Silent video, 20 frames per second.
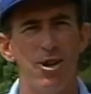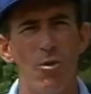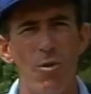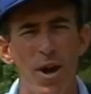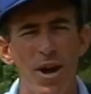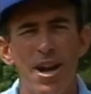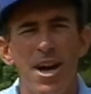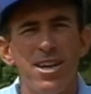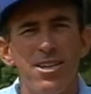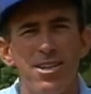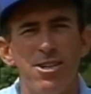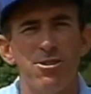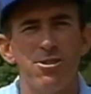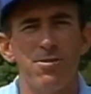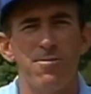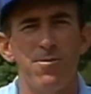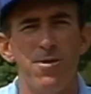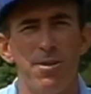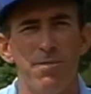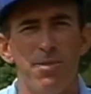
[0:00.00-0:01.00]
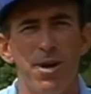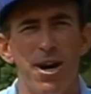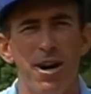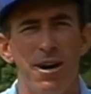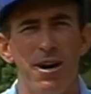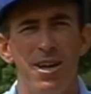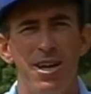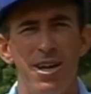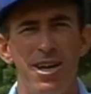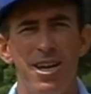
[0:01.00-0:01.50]
why not use a
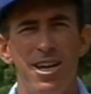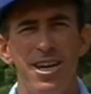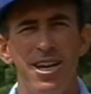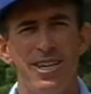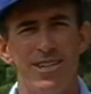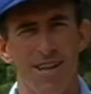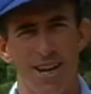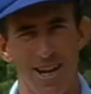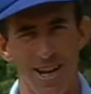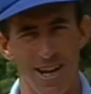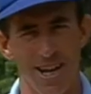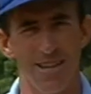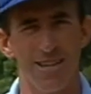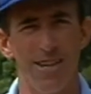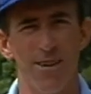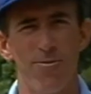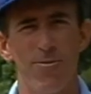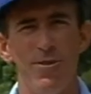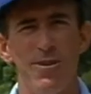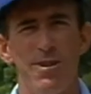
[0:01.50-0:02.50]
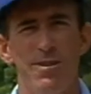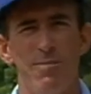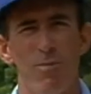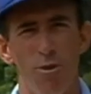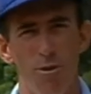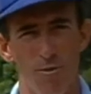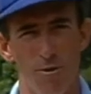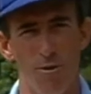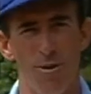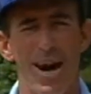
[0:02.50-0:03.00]
football? It's a little different,
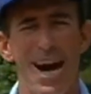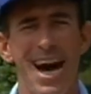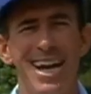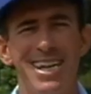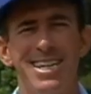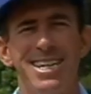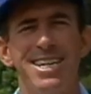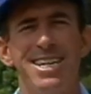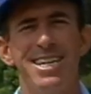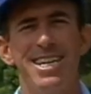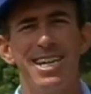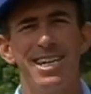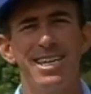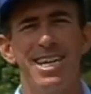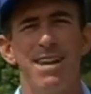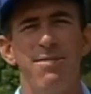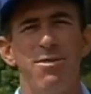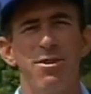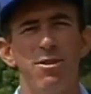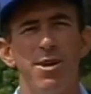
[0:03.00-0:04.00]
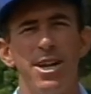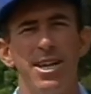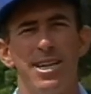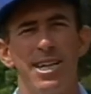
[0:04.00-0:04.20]
more variety, and kids have a great